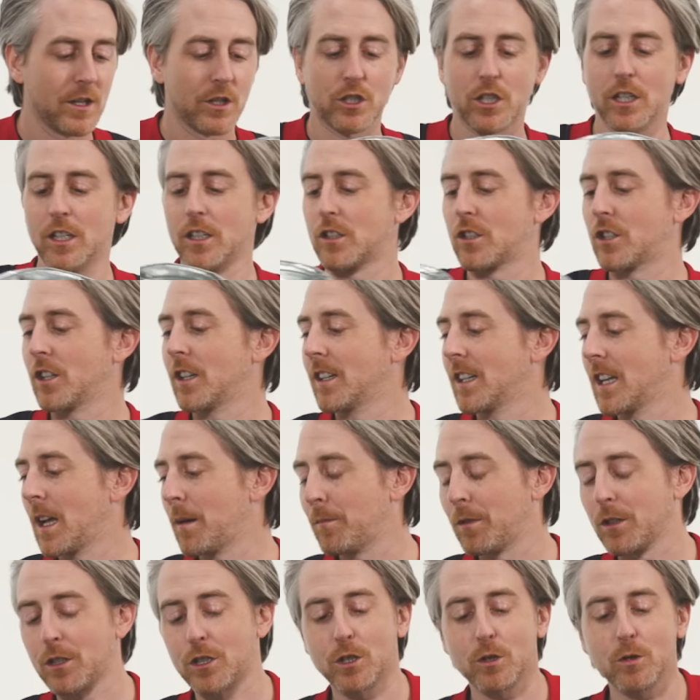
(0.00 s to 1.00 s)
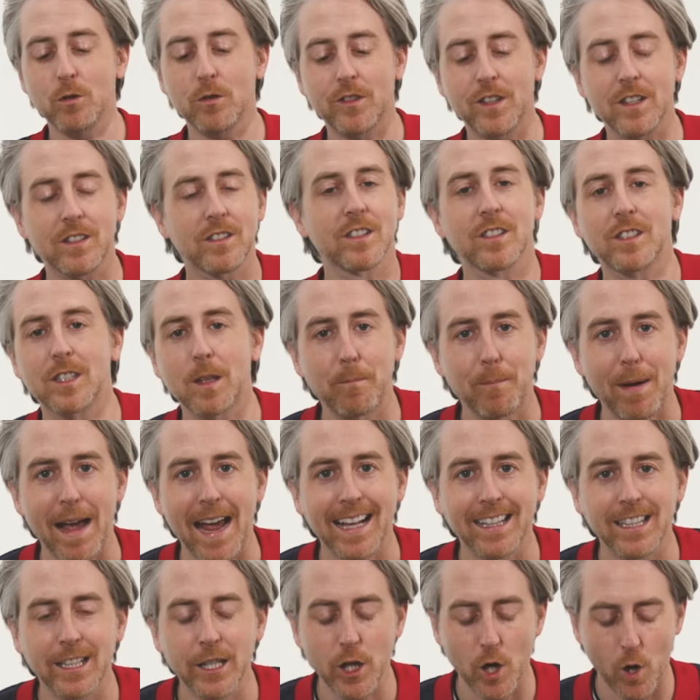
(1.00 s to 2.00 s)
cheat sheet number two, this is the
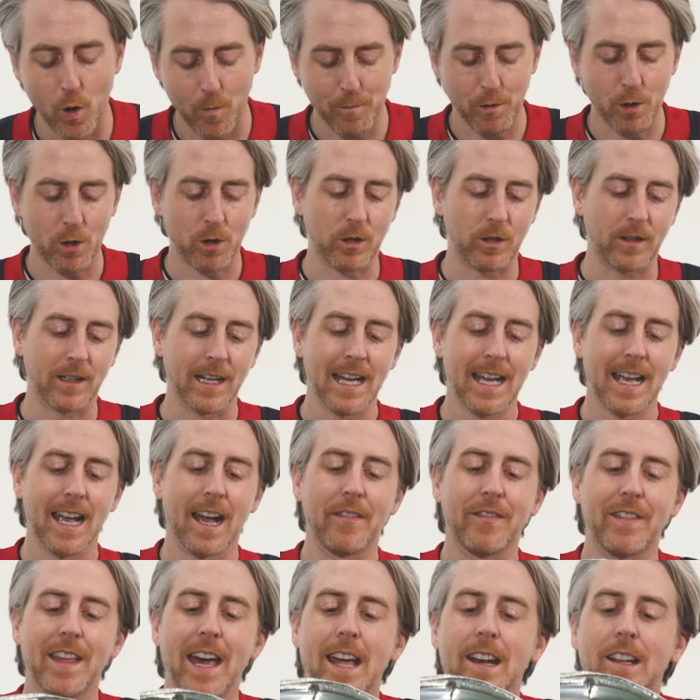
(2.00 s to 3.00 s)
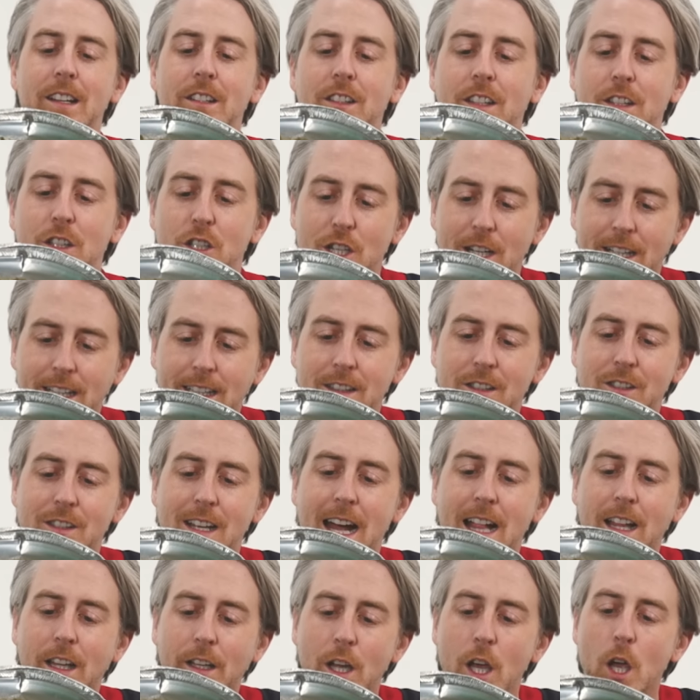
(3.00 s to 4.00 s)
Paleo Bowl, and that is a chicken
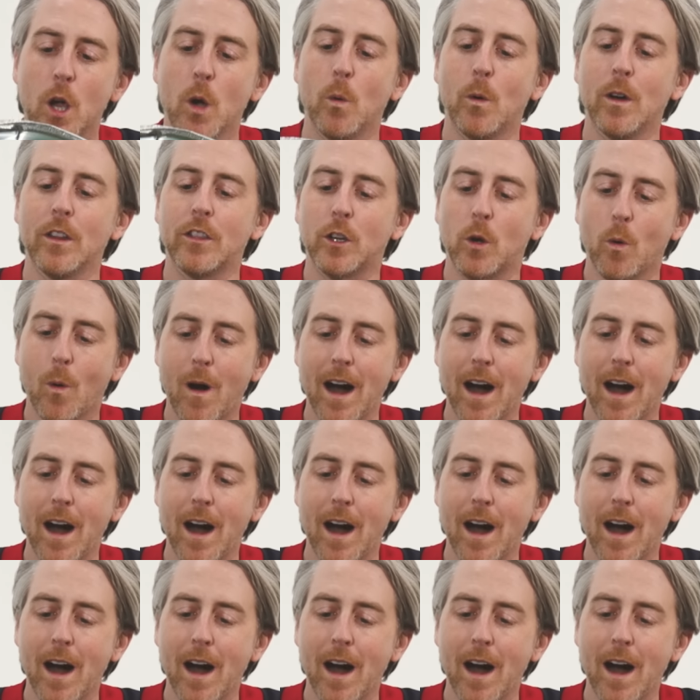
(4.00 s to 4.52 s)
salad with